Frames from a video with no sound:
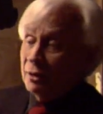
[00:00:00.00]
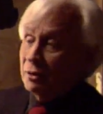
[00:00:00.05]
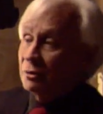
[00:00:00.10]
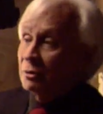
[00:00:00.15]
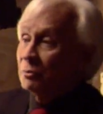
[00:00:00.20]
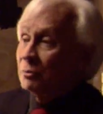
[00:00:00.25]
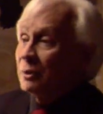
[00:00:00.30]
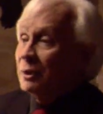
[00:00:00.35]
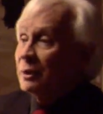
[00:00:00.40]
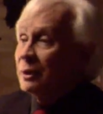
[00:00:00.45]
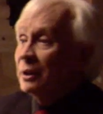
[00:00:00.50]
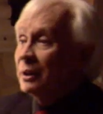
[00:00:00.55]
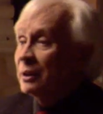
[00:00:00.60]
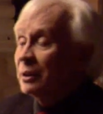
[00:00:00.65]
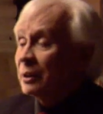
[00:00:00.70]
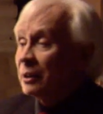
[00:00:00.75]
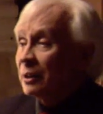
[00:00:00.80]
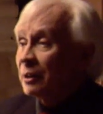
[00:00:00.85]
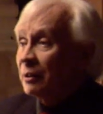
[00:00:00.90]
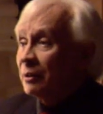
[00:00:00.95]
So we need
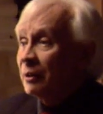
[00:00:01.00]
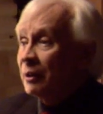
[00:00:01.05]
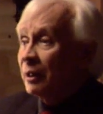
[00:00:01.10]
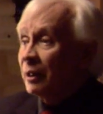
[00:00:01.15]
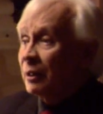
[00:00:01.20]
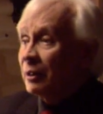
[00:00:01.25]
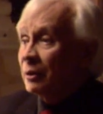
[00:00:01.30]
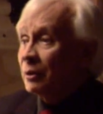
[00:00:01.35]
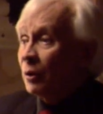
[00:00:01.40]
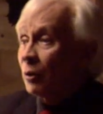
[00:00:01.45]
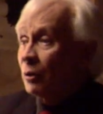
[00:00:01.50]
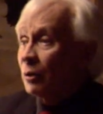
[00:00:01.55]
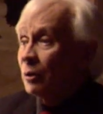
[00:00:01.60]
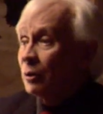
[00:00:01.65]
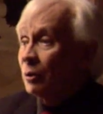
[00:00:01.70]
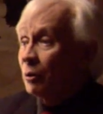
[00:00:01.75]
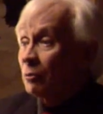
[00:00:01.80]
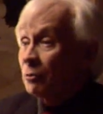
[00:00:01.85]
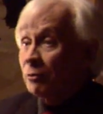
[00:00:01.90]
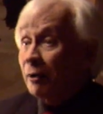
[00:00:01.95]
an
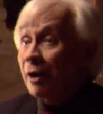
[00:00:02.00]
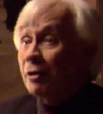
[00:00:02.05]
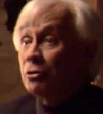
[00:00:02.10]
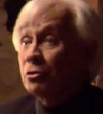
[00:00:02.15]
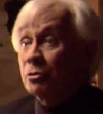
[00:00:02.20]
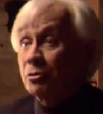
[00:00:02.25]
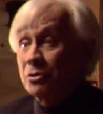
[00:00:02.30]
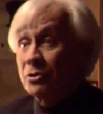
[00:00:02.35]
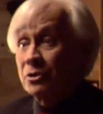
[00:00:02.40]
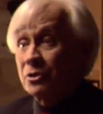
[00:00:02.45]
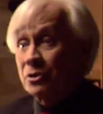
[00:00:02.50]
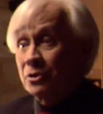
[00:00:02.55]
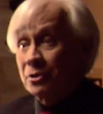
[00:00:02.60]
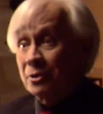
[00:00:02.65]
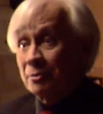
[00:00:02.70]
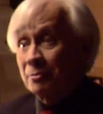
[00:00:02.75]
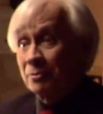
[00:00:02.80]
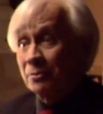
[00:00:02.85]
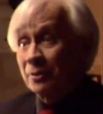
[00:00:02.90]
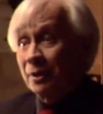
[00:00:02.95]
olfactory
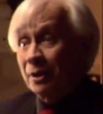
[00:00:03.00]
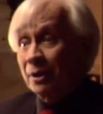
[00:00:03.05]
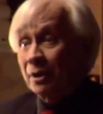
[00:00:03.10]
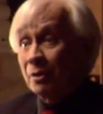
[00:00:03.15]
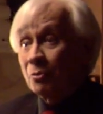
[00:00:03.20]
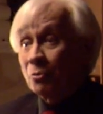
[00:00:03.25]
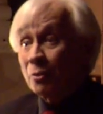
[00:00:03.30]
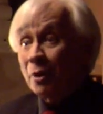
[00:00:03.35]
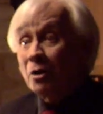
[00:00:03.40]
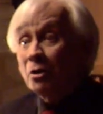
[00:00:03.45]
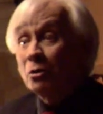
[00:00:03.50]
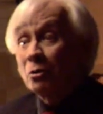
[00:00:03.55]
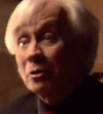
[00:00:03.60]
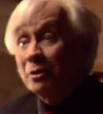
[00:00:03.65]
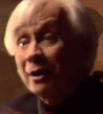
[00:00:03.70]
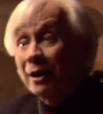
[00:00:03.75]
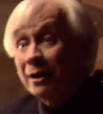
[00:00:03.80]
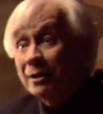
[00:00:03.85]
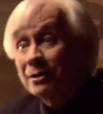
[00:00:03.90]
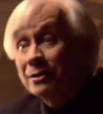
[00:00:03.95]
system that can
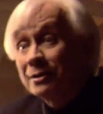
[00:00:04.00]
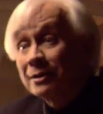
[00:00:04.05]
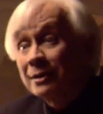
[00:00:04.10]
recognize